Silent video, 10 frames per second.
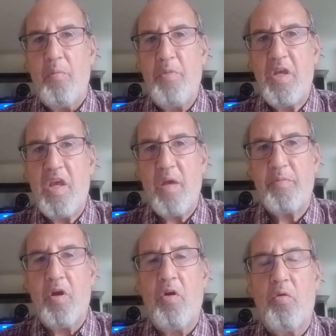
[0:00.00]
be
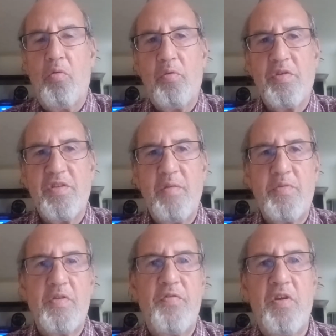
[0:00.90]
kept whole. It
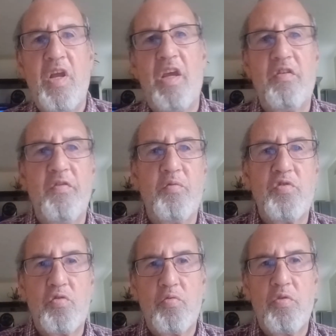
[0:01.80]
seems if the negative
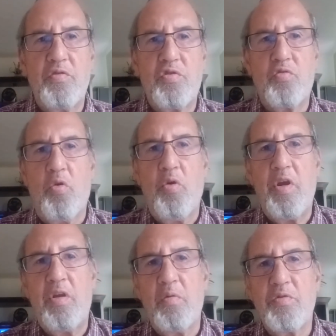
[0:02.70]
was
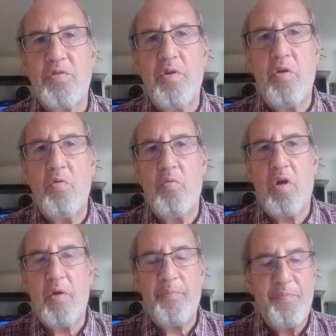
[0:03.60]
destroyed, there was
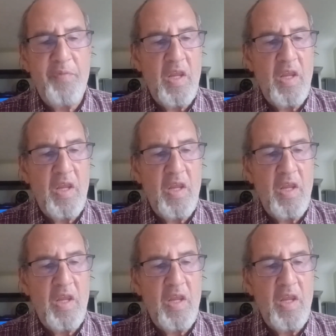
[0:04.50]
no,